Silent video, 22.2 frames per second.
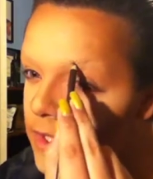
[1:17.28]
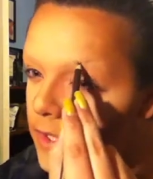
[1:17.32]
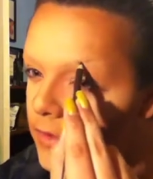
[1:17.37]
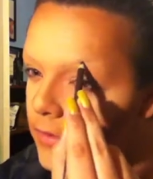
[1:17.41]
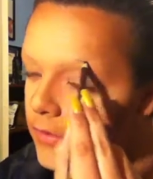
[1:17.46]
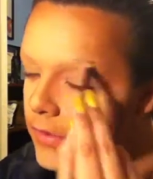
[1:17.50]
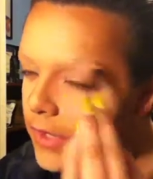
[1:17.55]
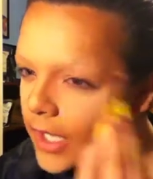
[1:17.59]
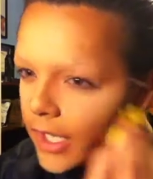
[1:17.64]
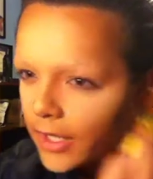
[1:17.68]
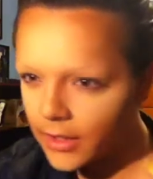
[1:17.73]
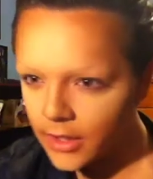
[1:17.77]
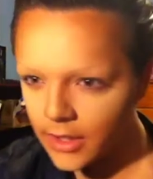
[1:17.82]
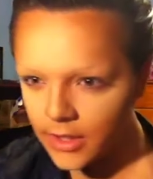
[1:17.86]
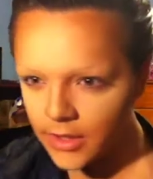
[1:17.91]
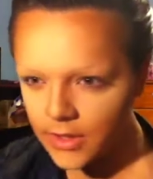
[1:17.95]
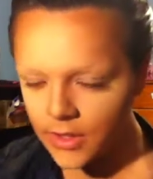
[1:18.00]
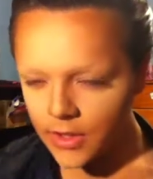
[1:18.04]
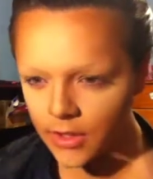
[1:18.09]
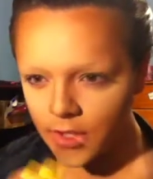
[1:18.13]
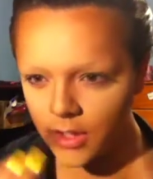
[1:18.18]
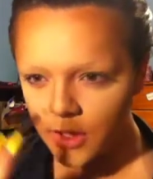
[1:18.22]
it on lightly
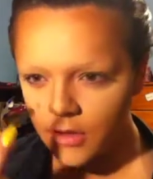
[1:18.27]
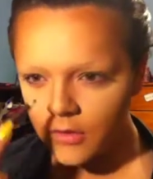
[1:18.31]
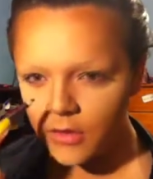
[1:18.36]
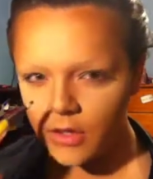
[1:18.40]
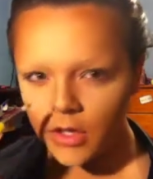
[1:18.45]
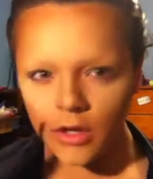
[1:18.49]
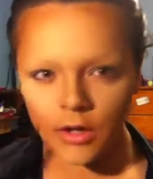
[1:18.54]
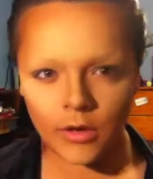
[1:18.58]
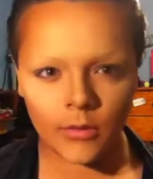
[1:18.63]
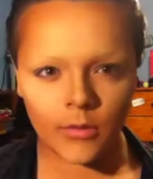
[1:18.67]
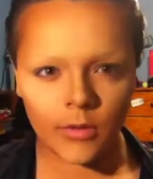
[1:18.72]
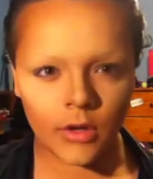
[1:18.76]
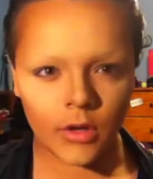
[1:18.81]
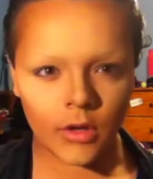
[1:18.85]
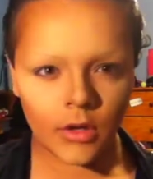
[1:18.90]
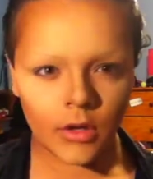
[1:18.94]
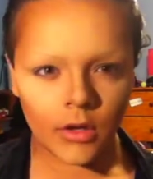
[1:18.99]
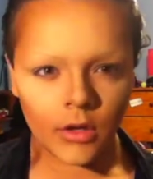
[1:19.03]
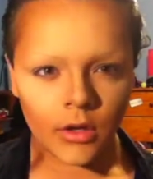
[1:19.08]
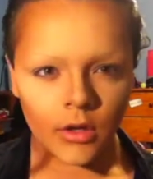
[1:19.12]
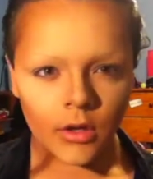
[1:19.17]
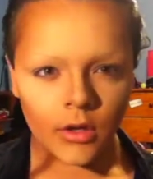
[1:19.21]
so that you know
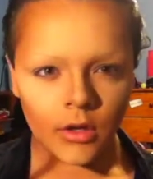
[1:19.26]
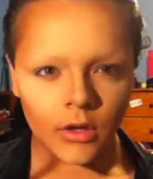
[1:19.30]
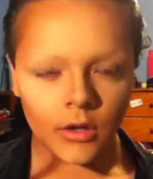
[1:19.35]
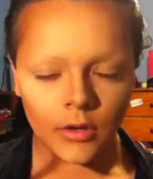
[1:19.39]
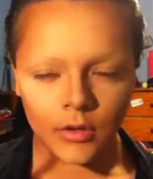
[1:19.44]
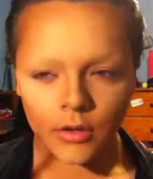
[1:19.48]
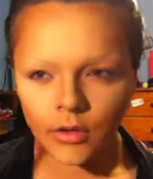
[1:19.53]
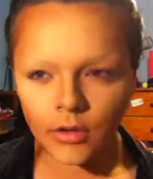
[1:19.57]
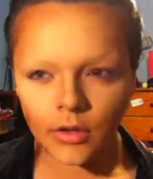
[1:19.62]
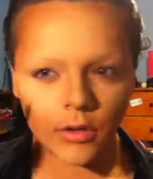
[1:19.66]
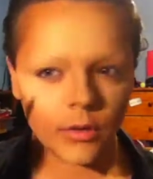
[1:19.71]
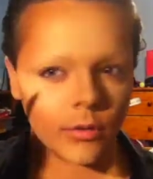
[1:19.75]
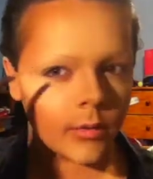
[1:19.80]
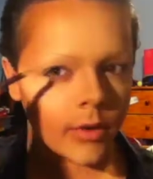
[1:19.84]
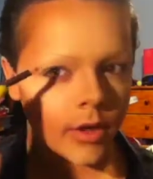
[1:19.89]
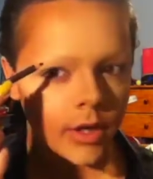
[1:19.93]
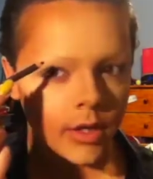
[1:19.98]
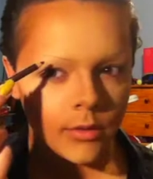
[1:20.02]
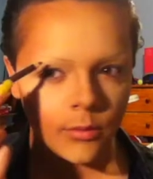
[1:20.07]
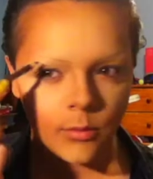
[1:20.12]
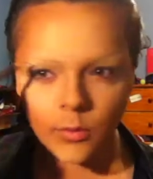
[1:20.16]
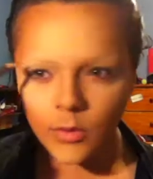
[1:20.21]
where
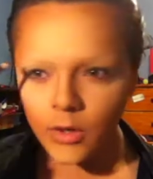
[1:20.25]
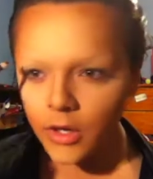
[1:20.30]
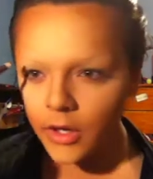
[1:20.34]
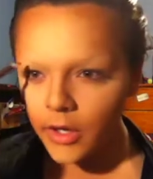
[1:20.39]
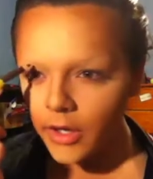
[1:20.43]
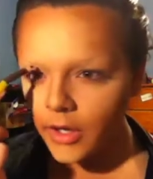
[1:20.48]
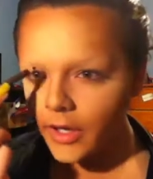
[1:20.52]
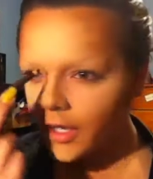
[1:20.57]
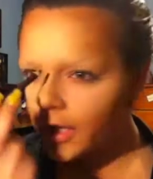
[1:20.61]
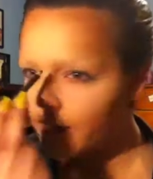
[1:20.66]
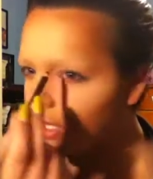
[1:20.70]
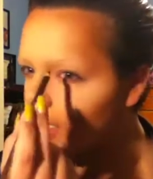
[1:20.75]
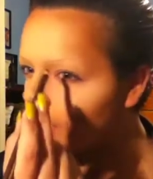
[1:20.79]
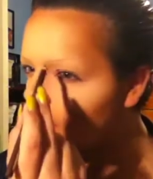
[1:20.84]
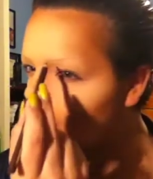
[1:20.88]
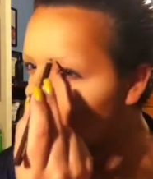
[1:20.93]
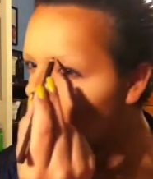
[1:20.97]
you want it.